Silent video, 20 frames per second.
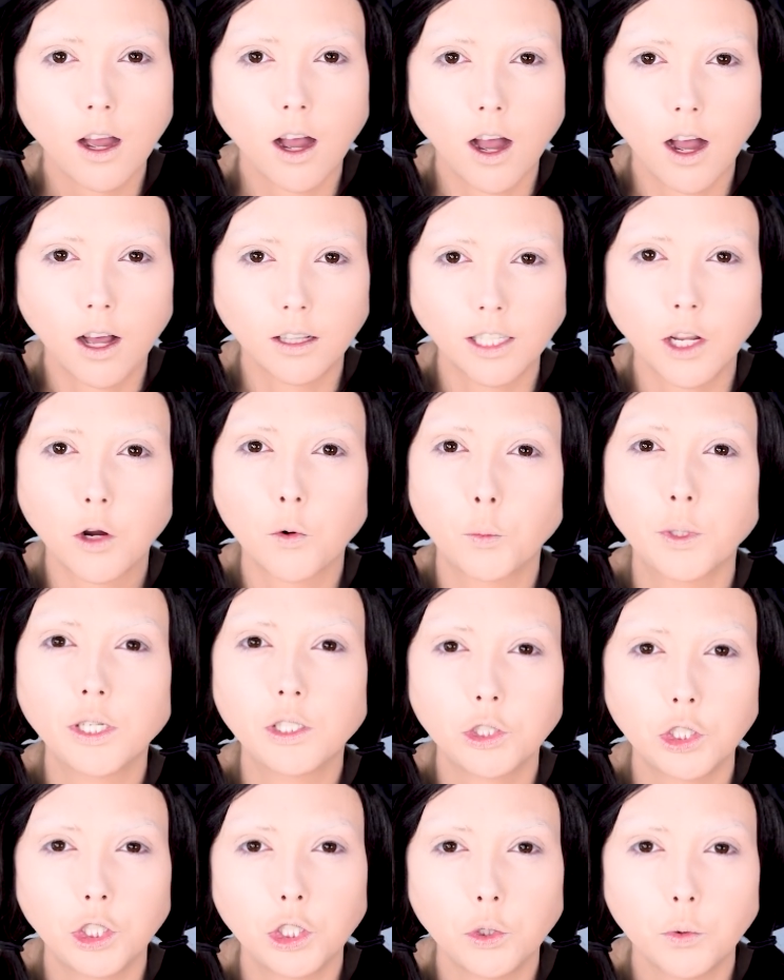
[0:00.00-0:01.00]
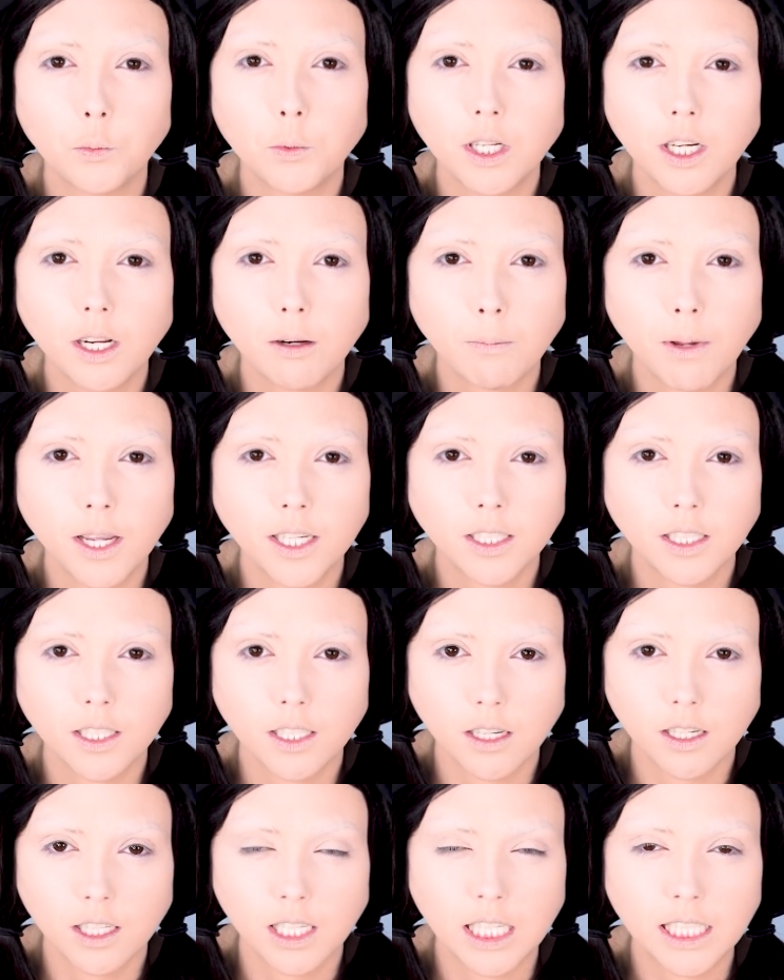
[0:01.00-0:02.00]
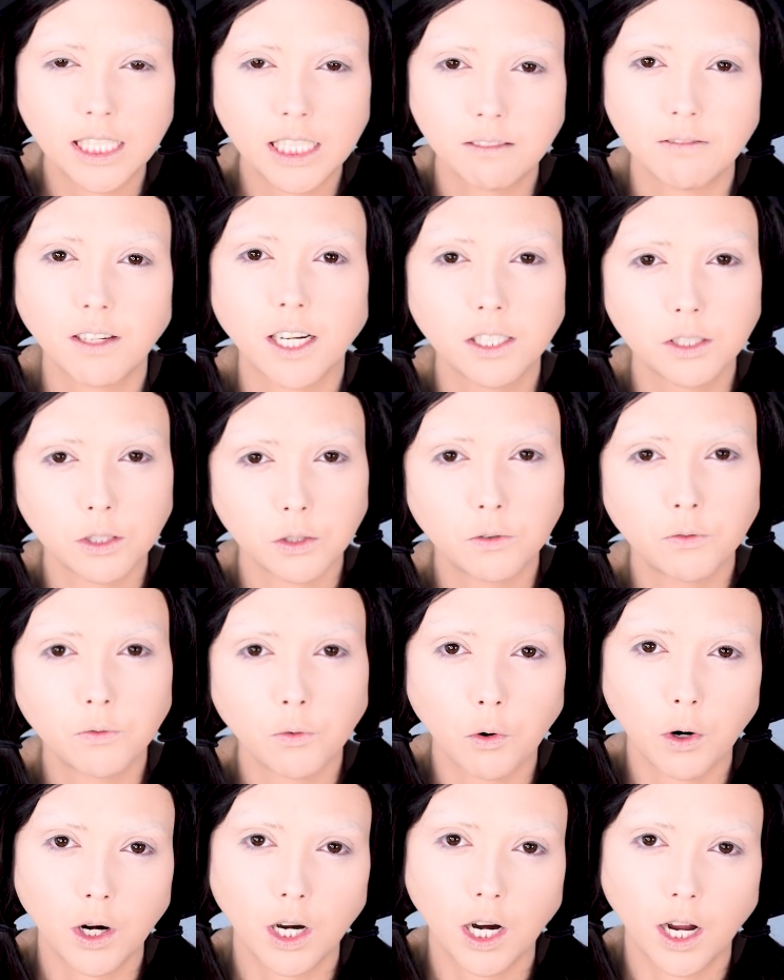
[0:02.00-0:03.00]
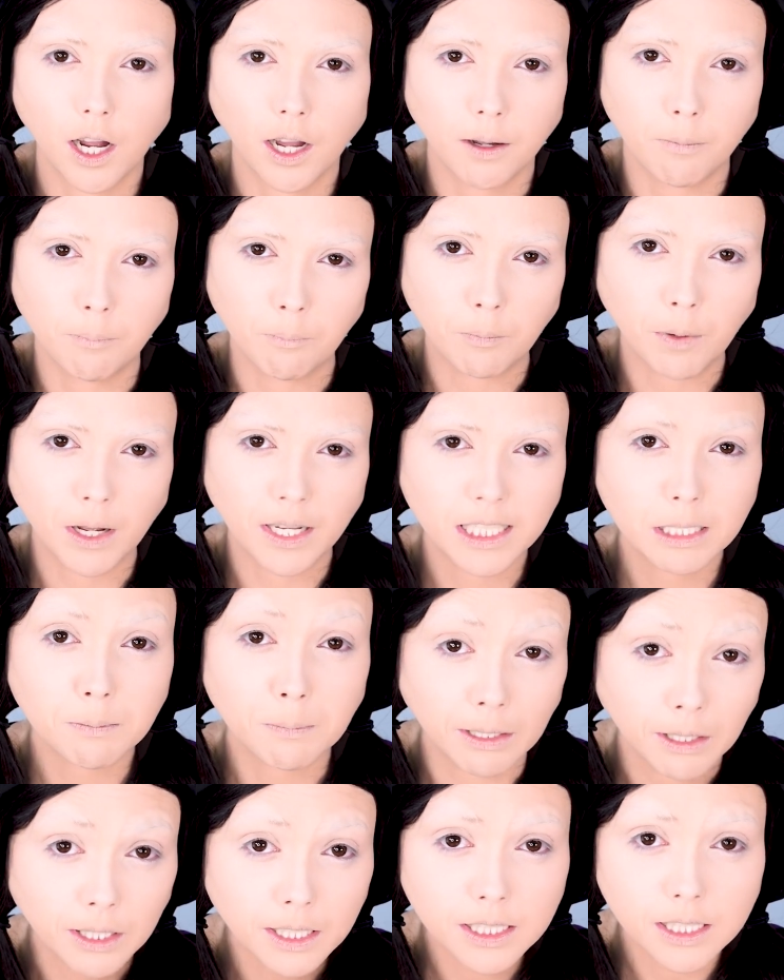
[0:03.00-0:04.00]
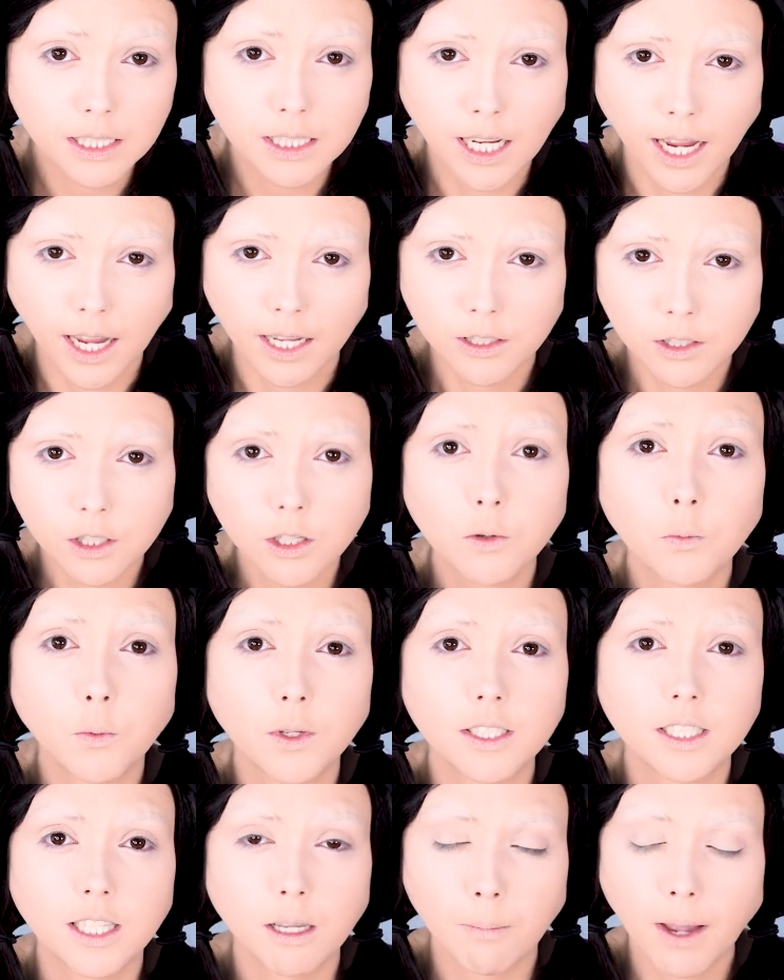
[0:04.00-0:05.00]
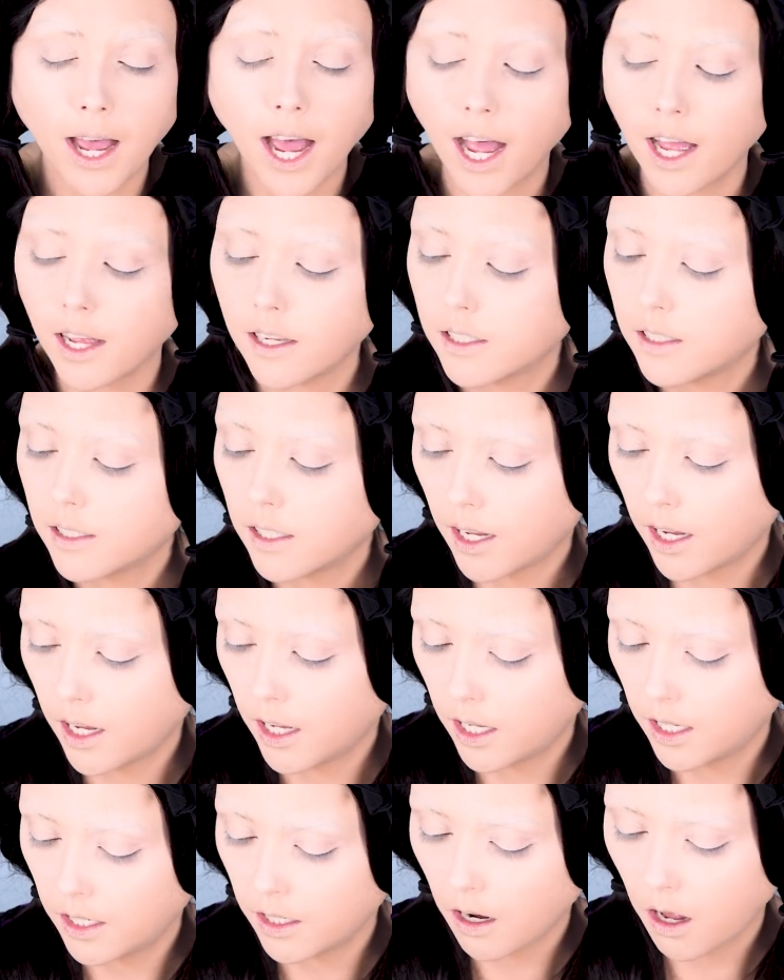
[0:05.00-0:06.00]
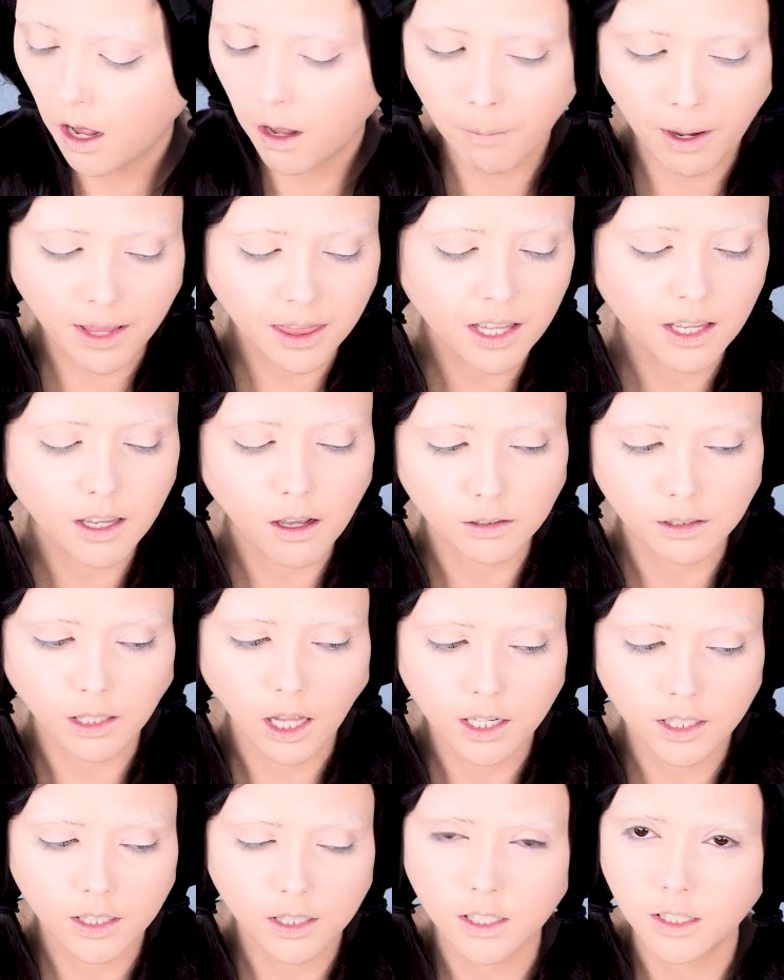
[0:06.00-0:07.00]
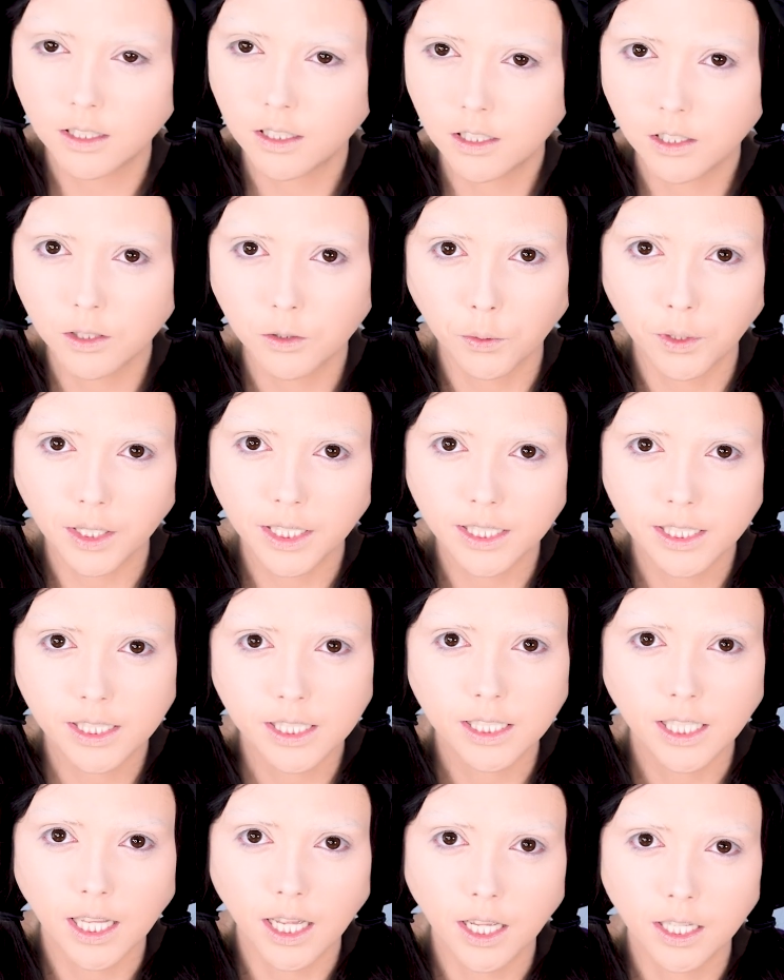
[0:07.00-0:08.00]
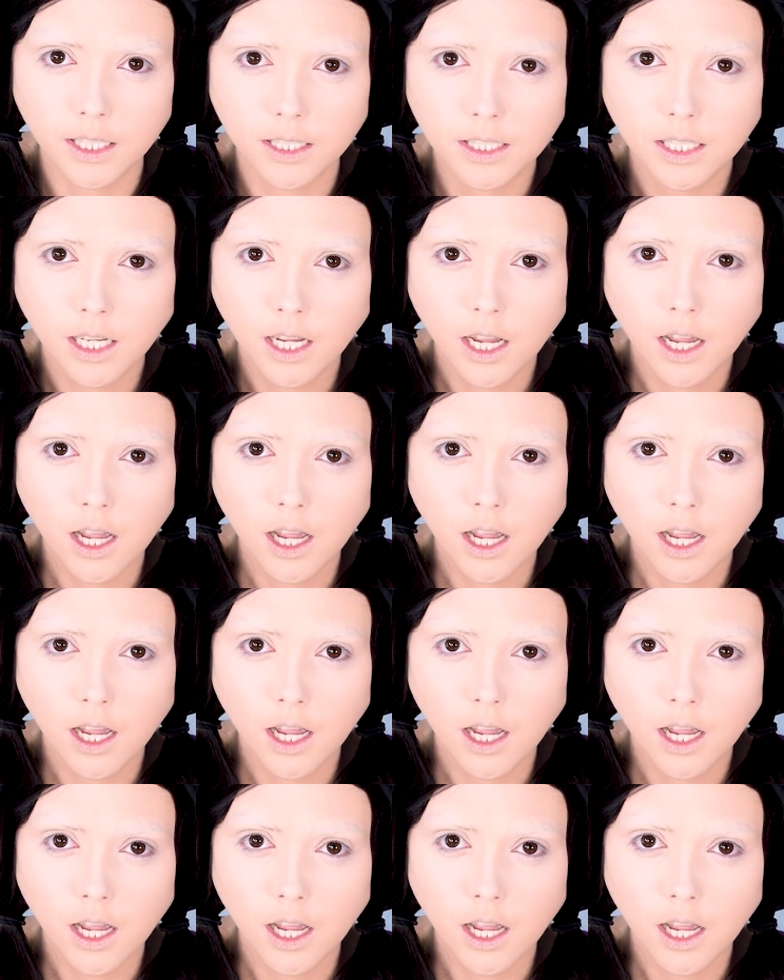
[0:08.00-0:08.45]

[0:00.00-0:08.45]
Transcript: uh, like a real human. It makes it an easy vessel for um, a spirit to enter once they pass. And um, I think a lot of the stories that